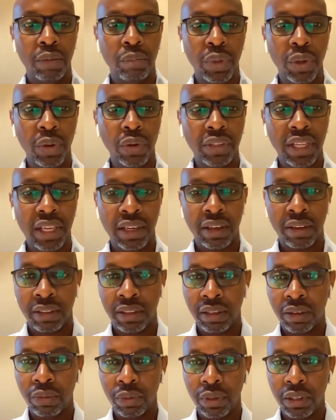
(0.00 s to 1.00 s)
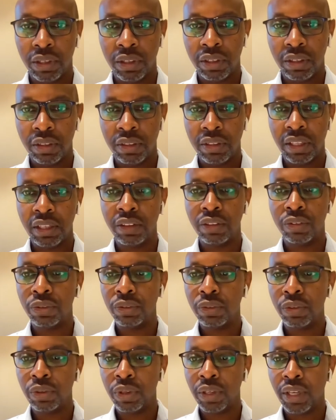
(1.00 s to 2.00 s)
Beyond that, I think we then do
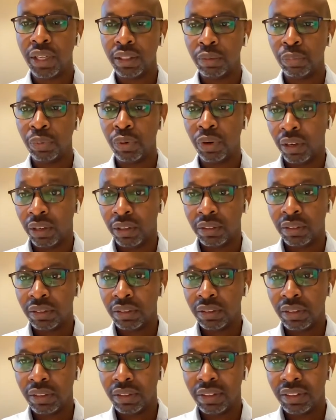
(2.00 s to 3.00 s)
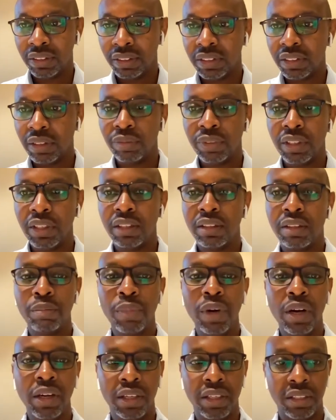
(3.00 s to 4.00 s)
look at the product. Is, is it something that the
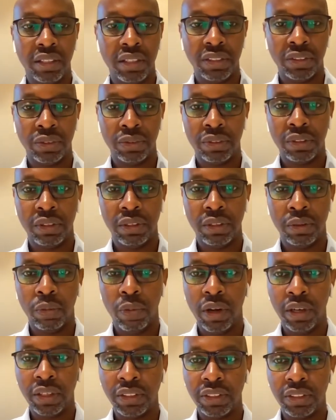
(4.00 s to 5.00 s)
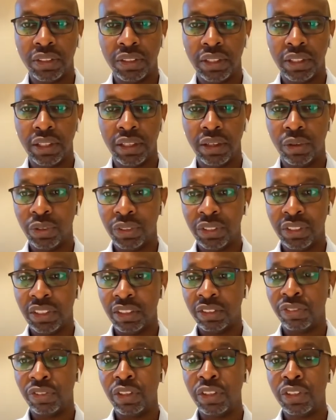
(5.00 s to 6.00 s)
market does uh, want? Uh, or is it
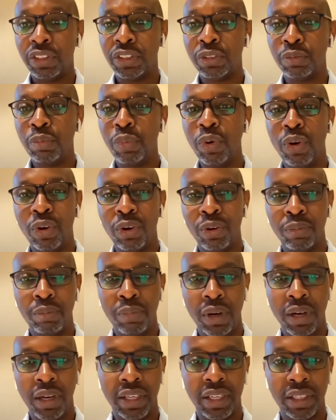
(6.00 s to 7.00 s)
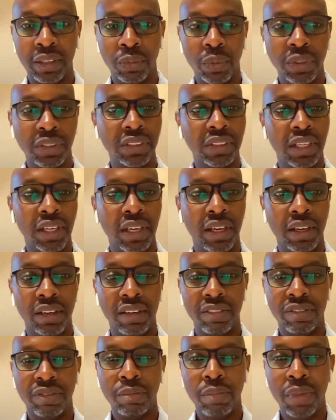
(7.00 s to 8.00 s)
just for a small market? What's the kind
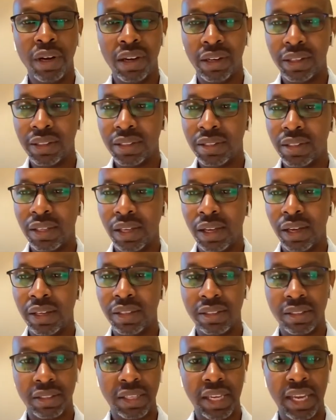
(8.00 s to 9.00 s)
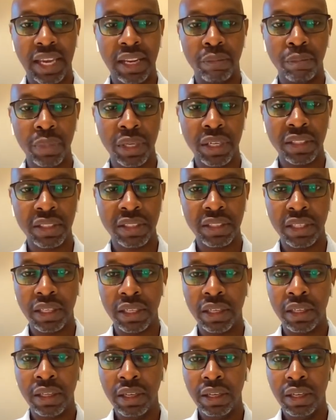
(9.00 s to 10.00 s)
of market size,
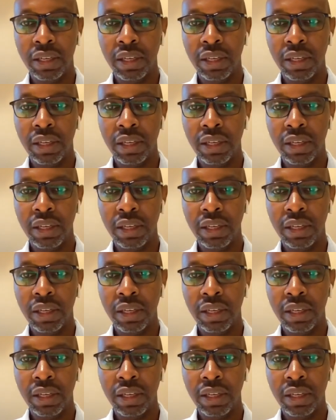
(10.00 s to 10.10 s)
scalability?